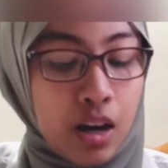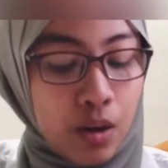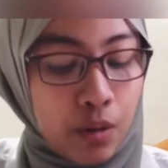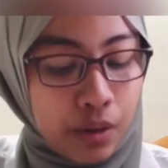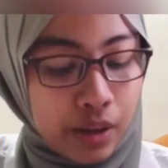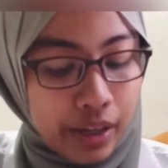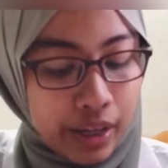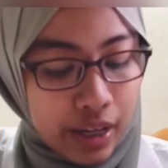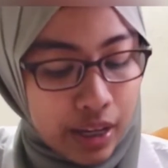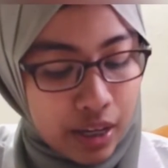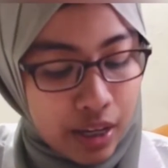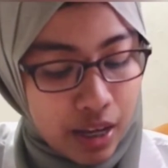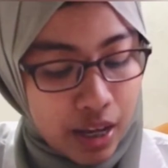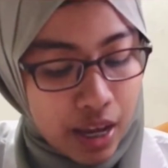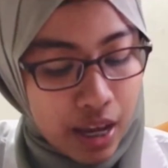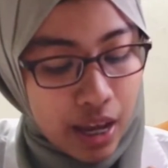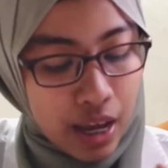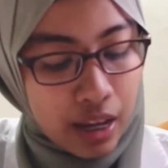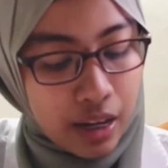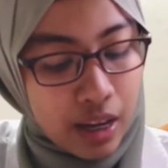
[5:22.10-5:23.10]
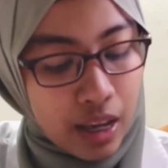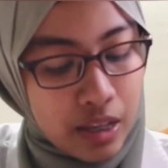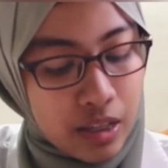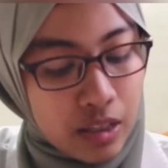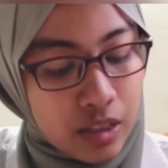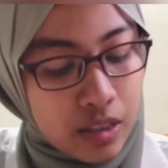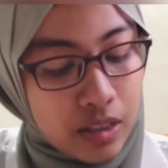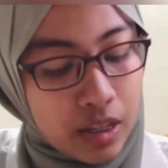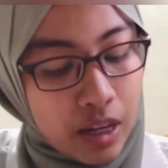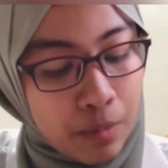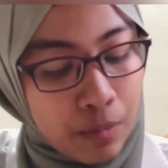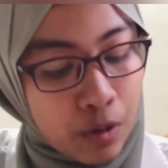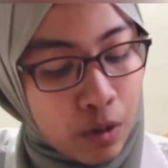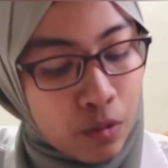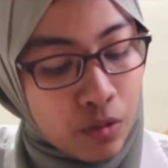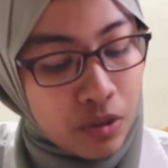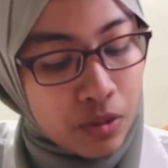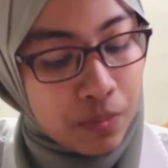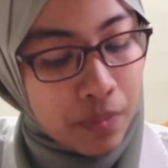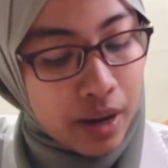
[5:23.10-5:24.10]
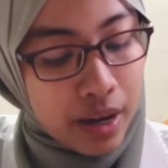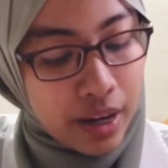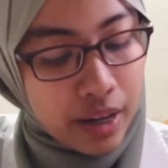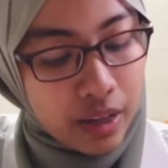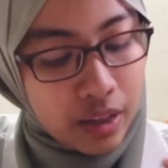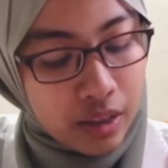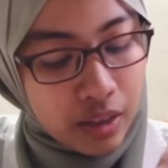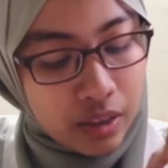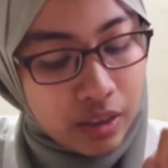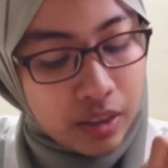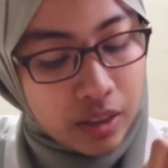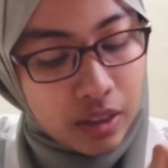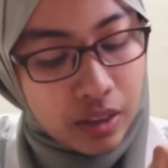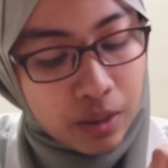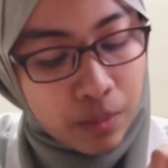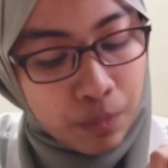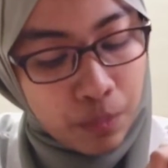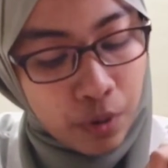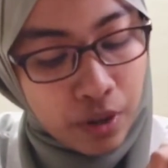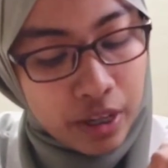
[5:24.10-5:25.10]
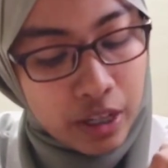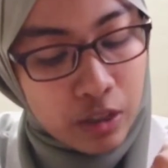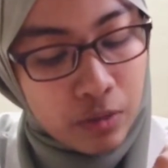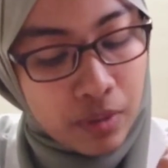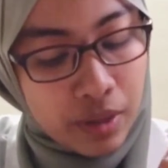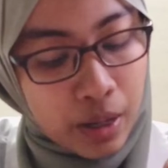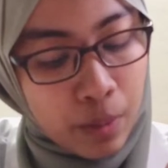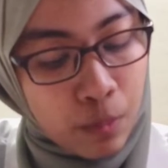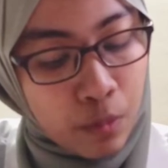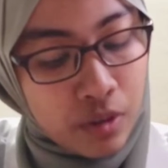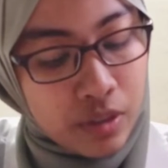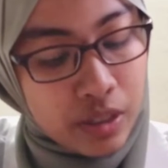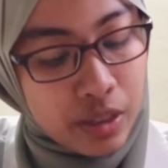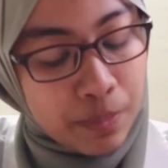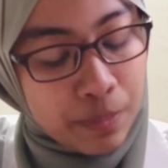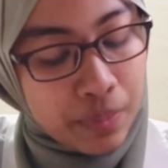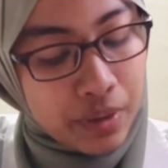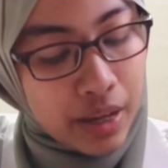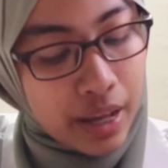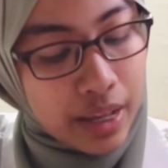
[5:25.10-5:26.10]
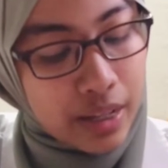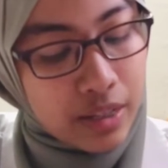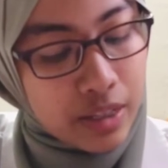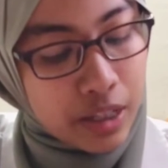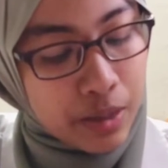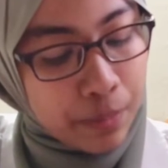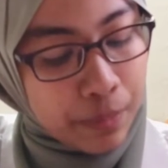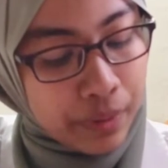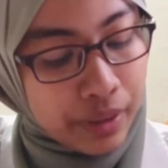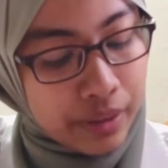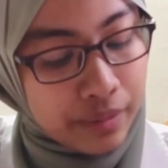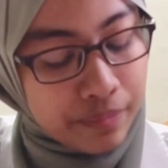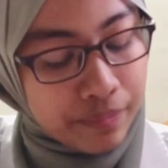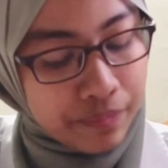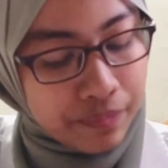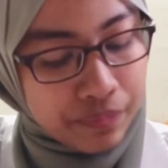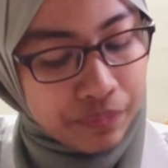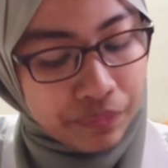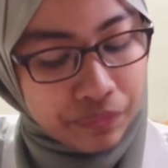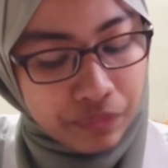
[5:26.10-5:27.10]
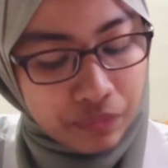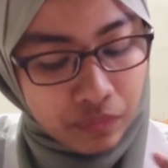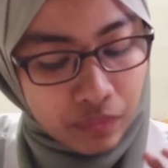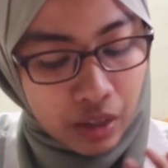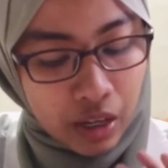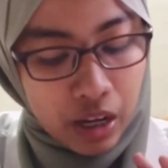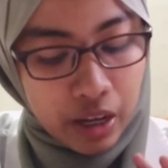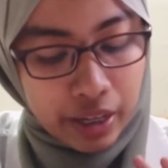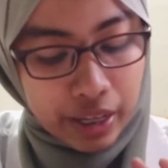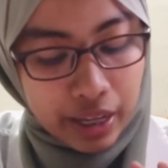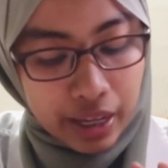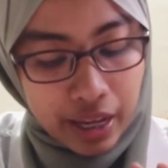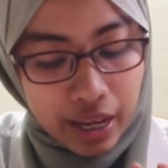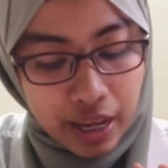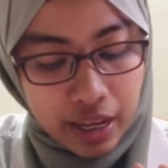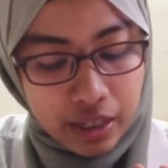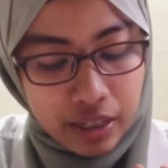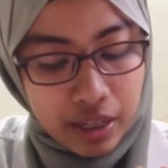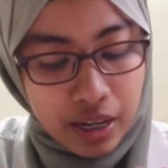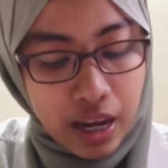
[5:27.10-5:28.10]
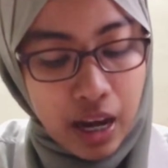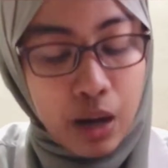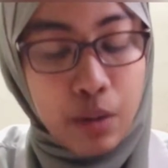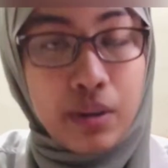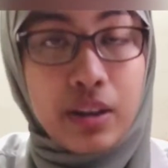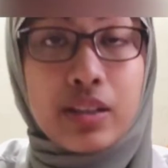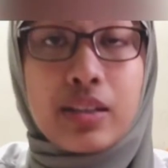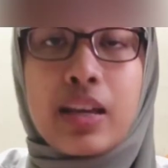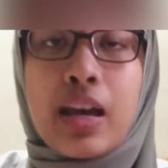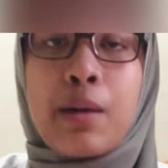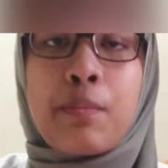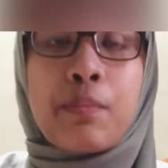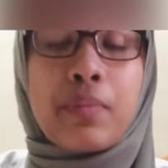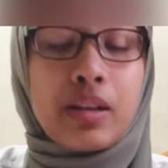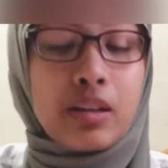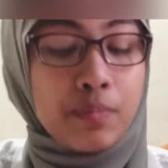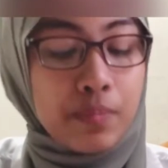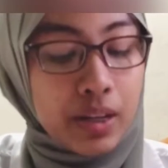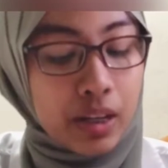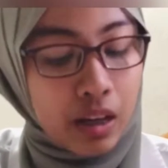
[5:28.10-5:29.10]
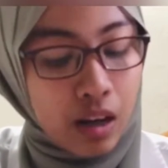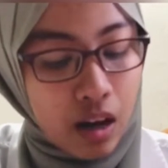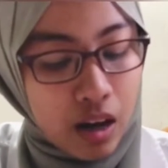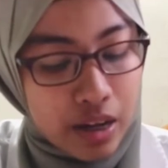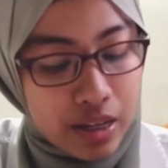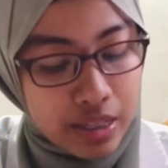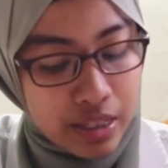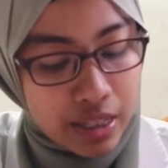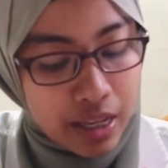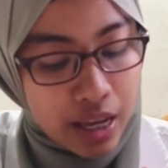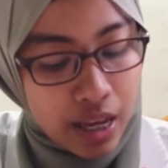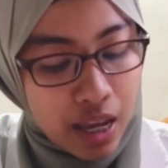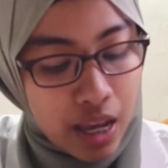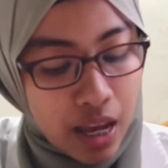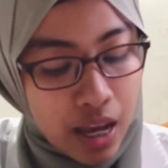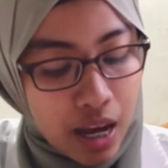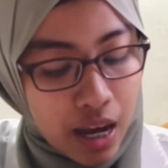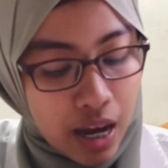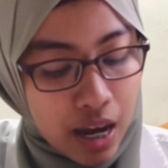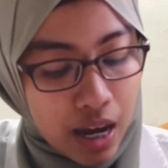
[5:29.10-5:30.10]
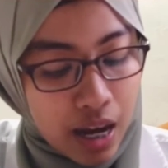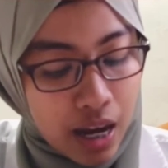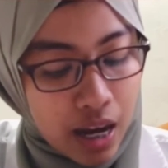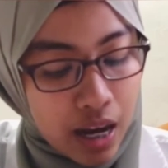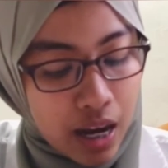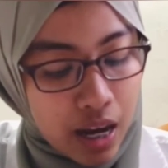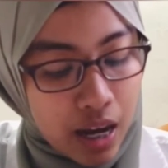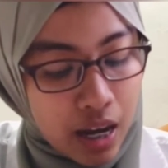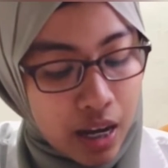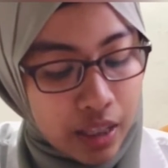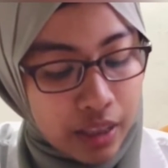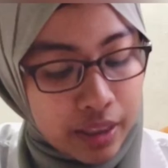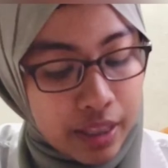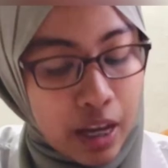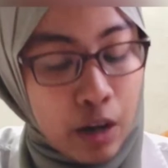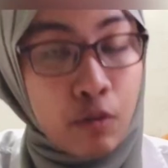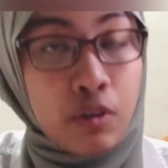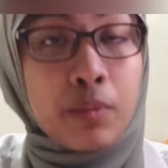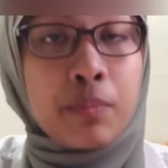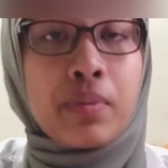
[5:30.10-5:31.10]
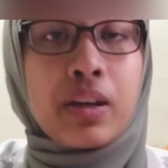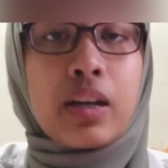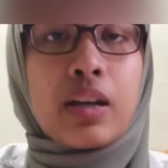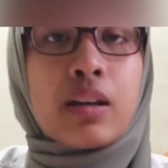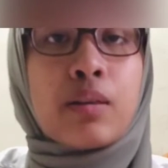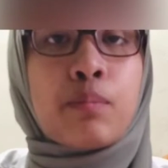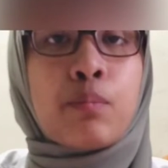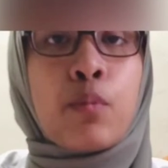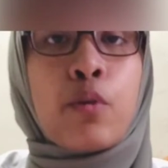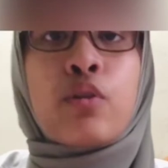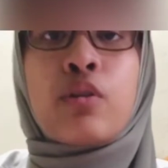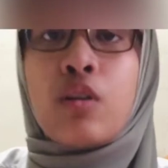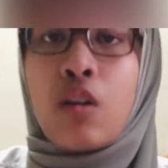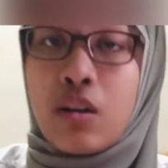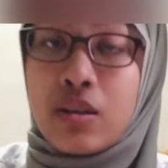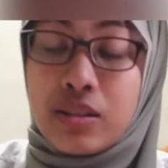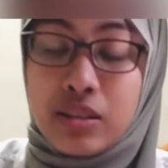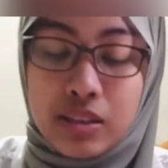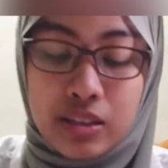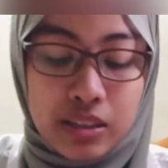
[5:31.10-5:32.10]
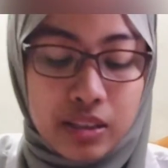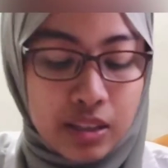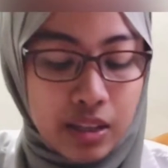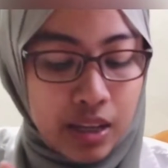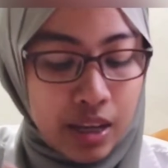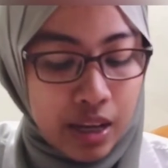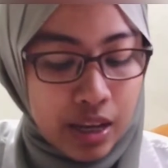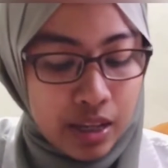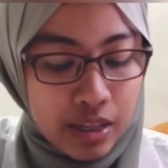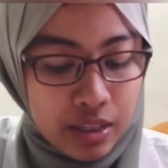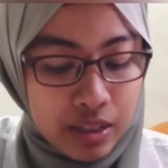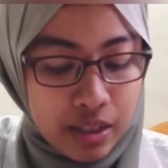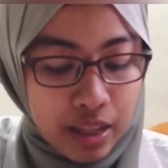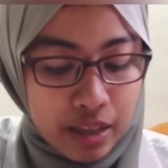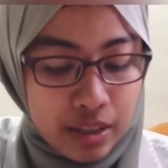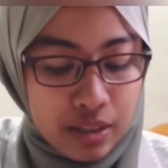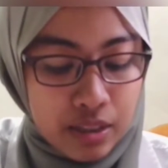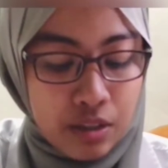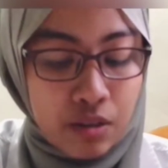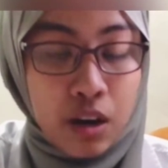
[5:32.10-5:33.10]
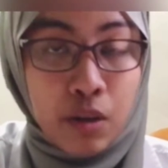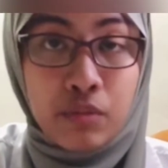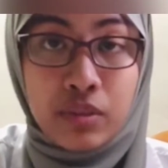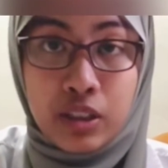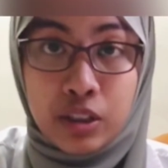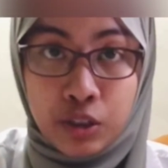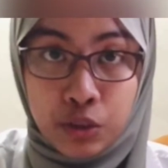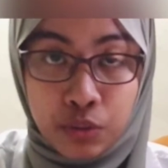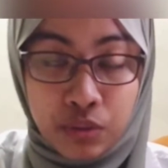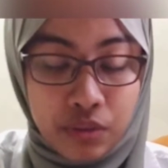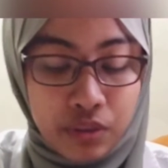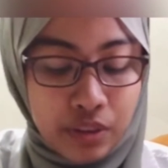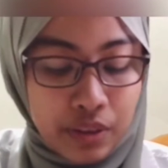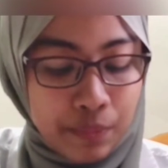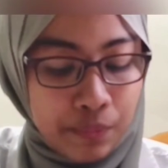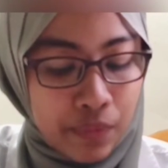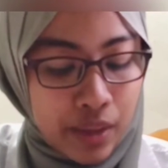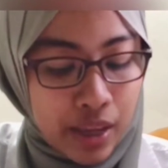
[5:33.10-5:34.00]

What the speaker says: Okay, and as time goes by, the pockets become more deeper and deeper. Okay, and how it's happened, because there will be a bone loss that surround the tooth.